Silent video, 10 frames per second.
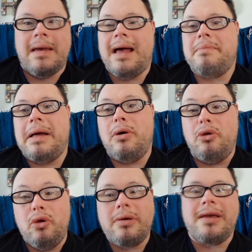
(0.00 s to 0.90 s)
How about
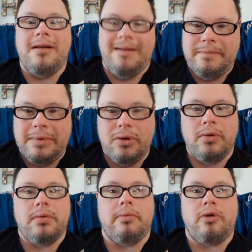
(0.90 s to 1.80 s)
you get off my
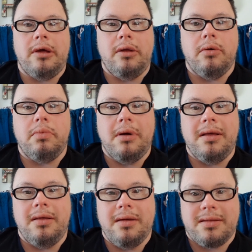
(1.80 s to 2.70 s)
YouTube channel,
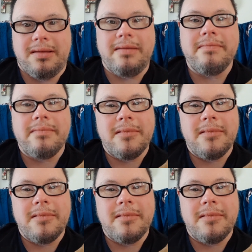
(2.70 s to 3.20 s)
Brian Hudson?